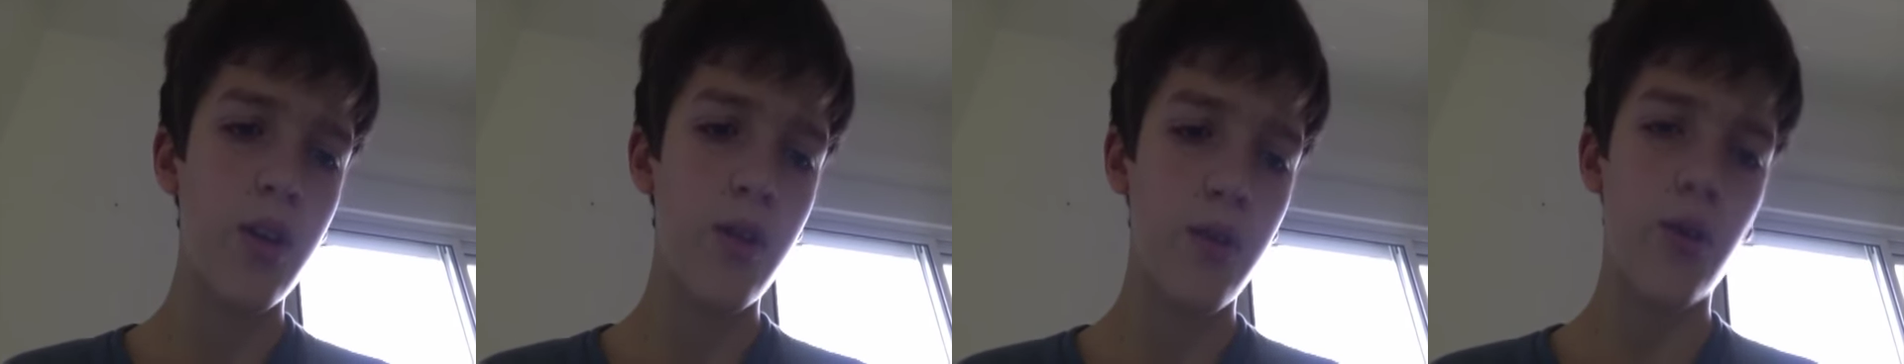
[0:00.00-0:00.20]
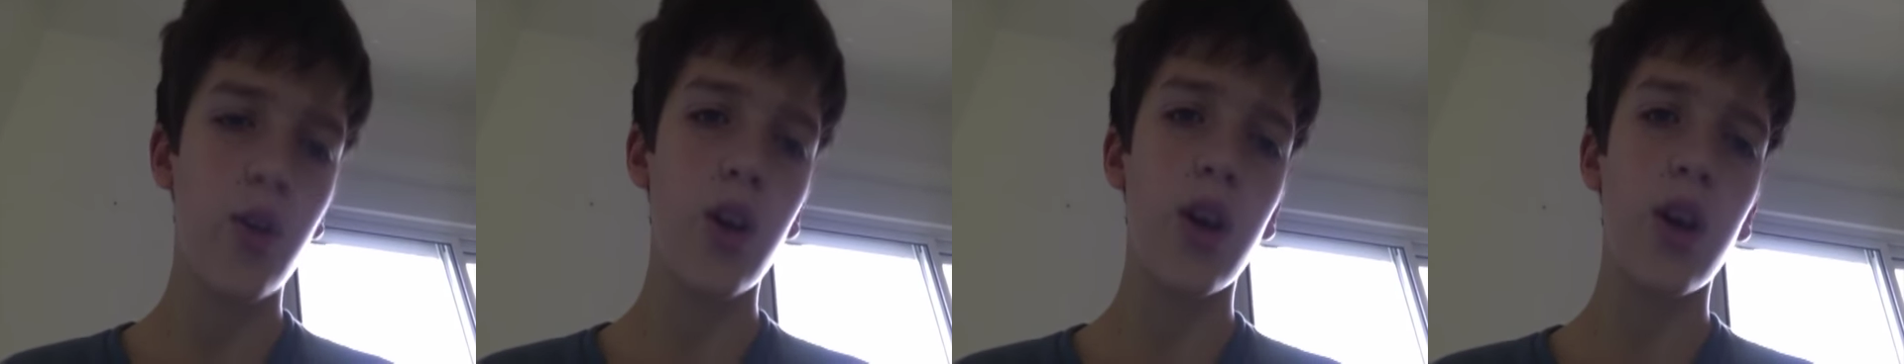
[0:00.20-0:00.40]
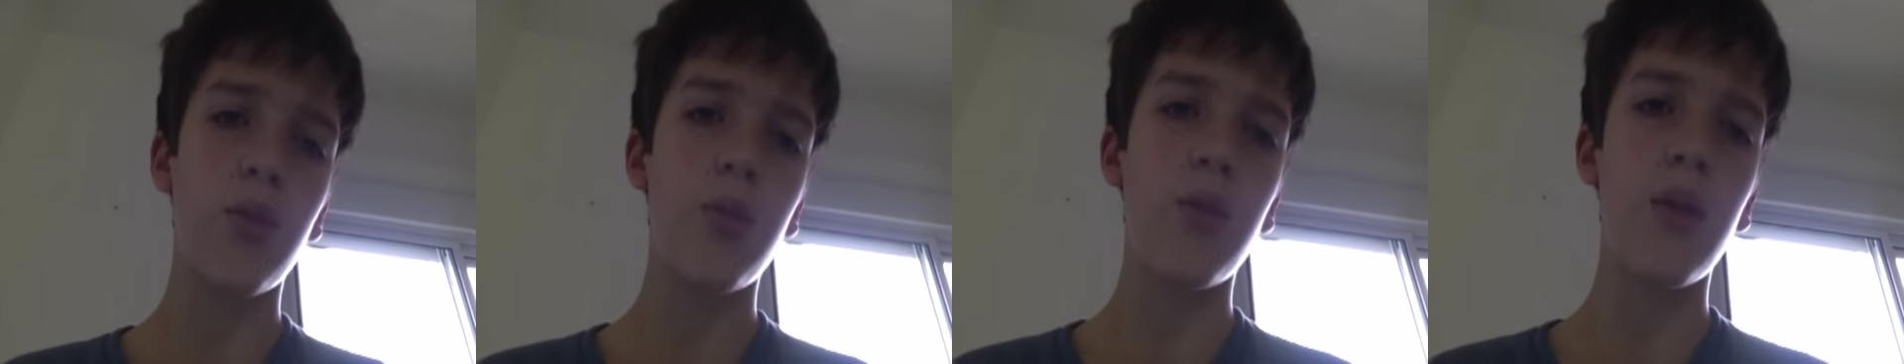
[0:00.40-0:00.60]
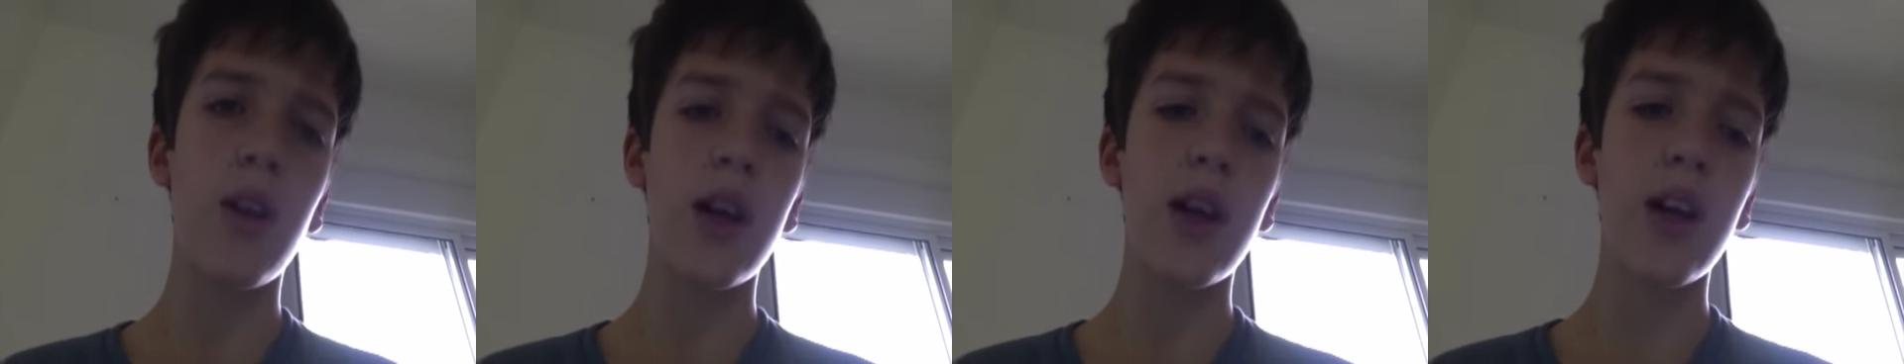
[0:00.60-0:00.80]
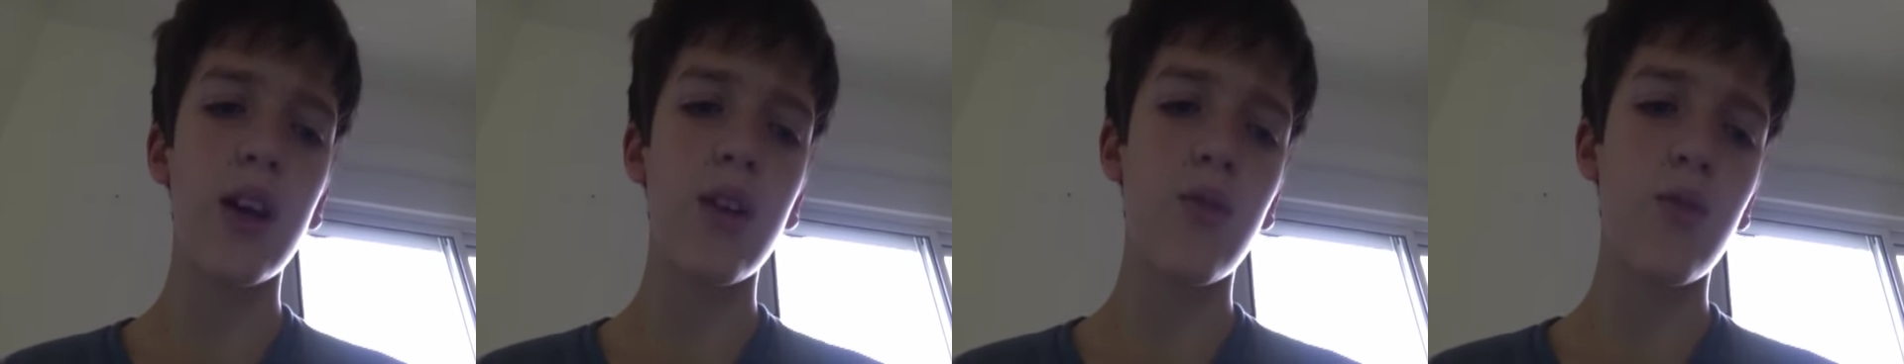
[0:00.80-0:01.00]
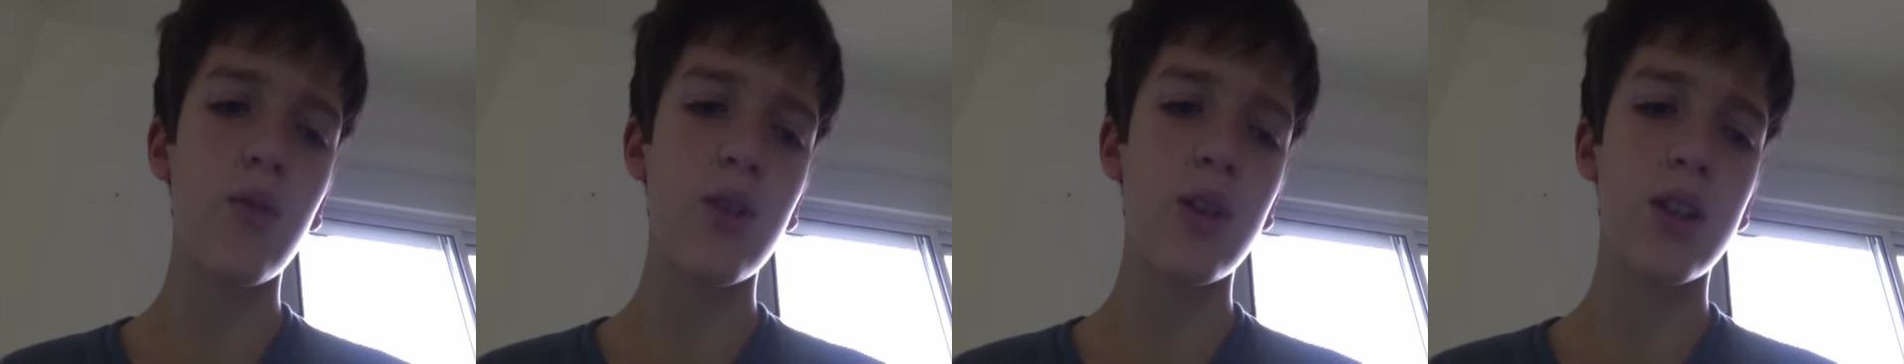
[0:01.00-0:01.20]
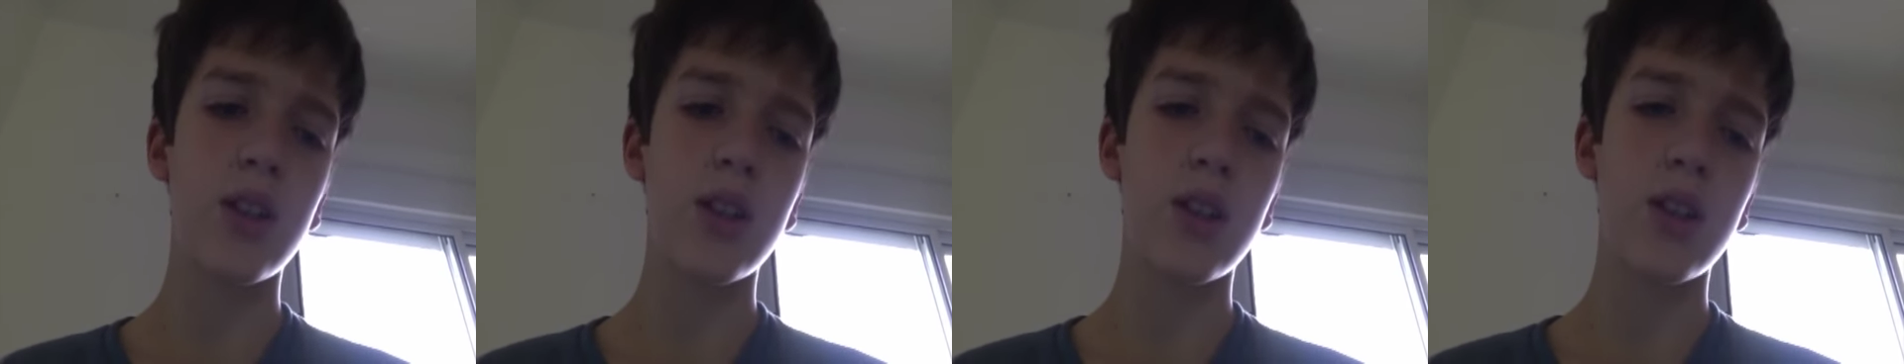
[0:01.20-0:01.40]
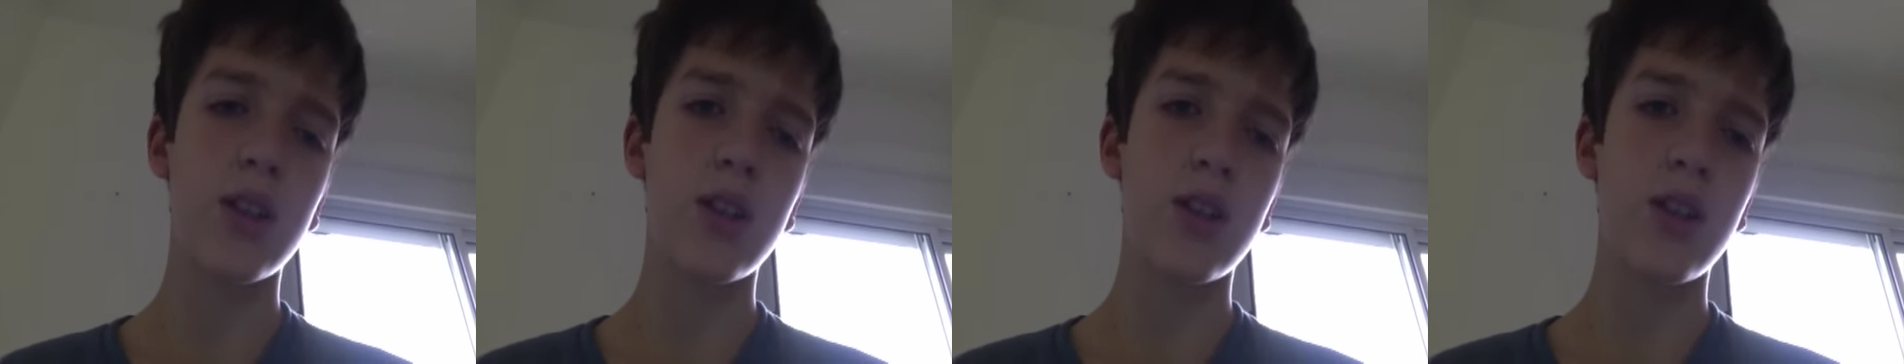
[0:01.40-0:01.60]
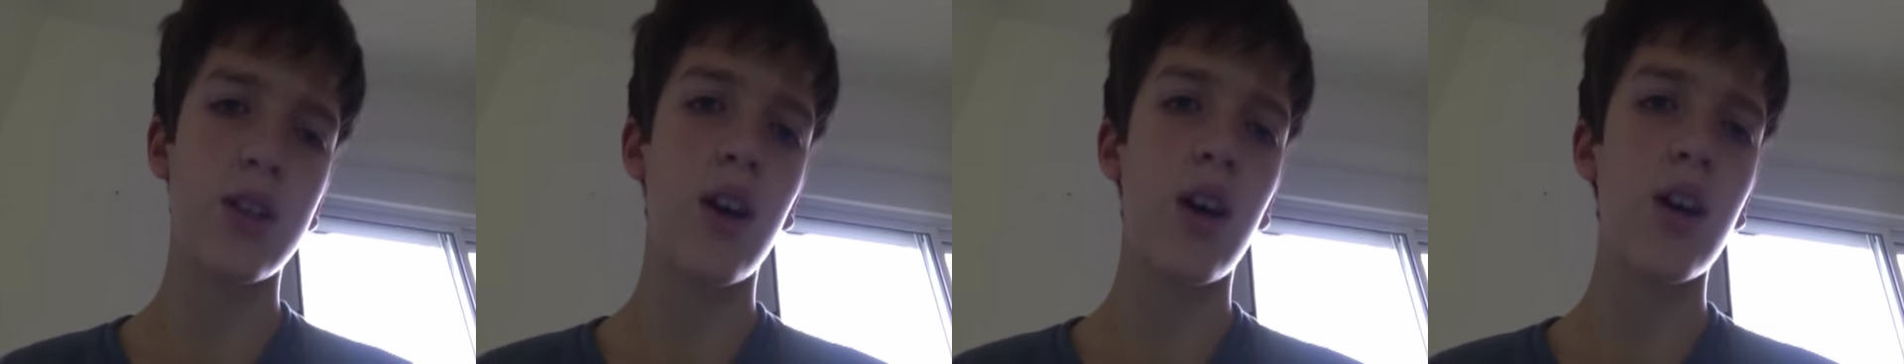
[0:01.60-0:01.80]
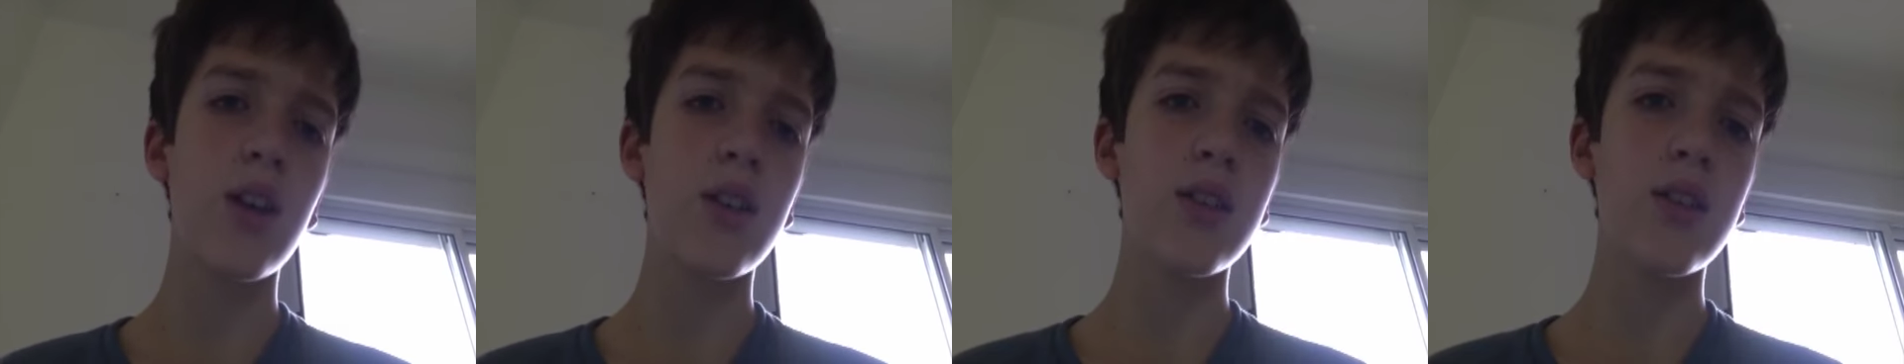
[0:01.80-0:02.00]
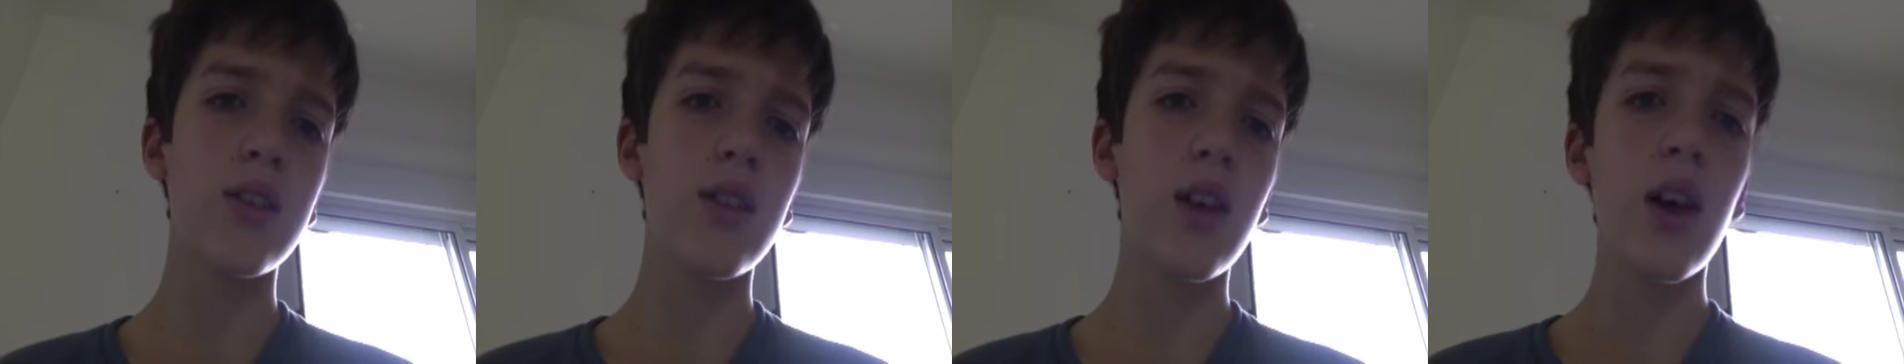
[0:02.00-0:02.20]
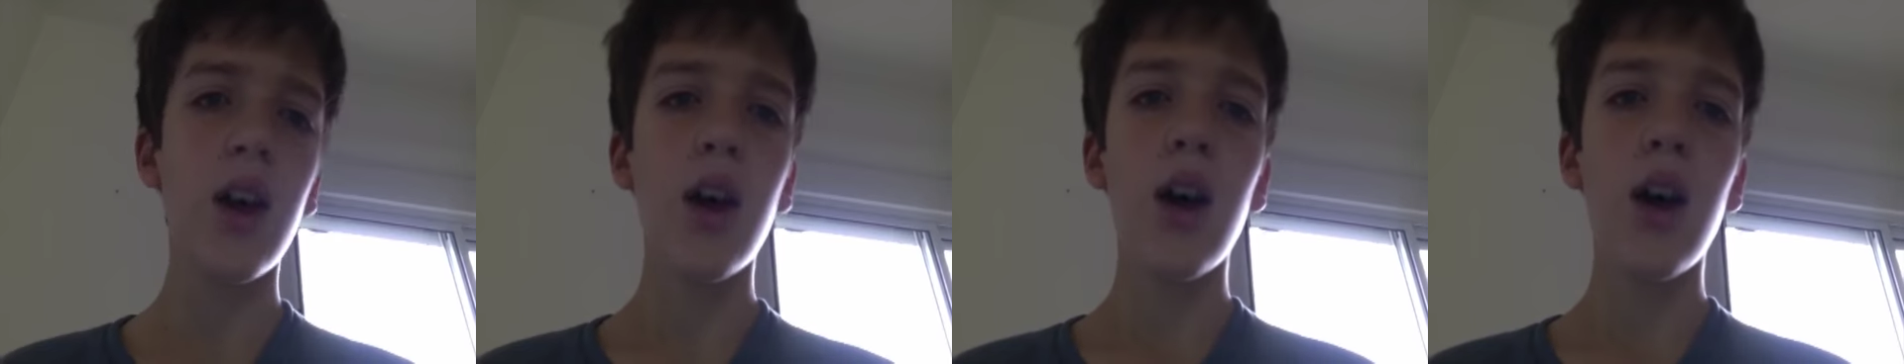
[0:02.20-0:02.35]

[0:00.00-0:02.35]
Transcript: free to play, which sucks.